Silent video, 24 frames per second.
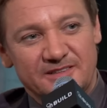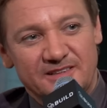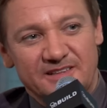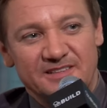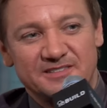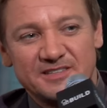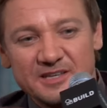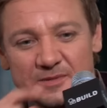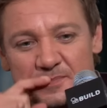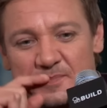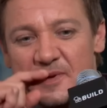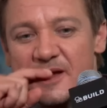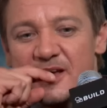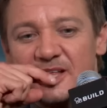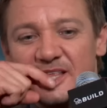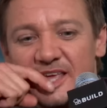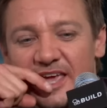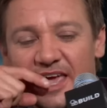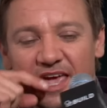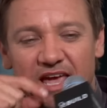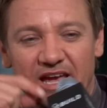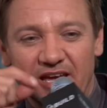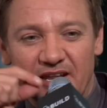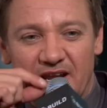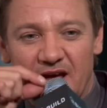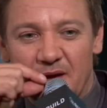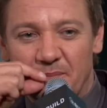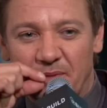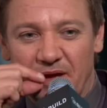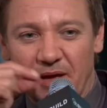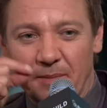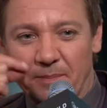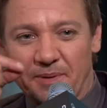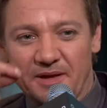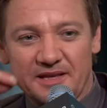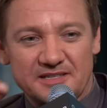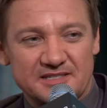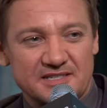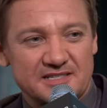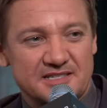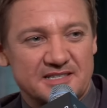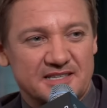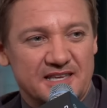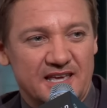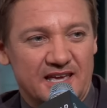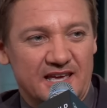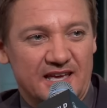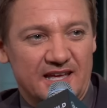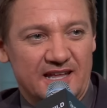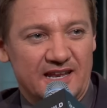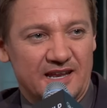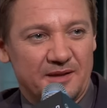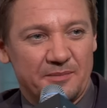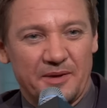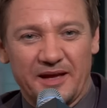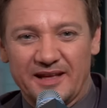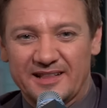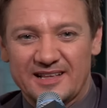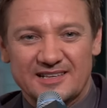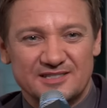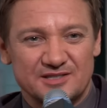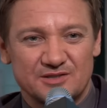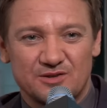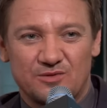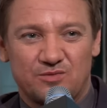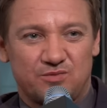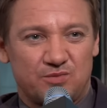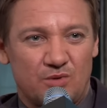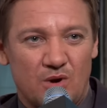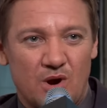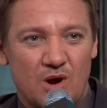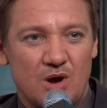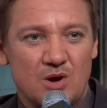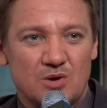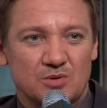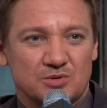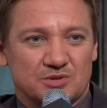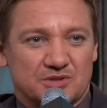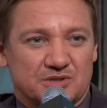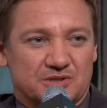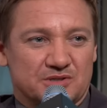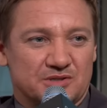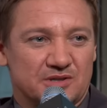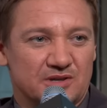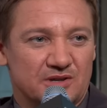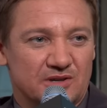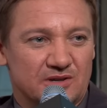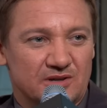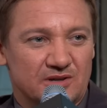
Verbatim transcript: It's like barely hanging on by a piece of skin. I'm like, this is gross.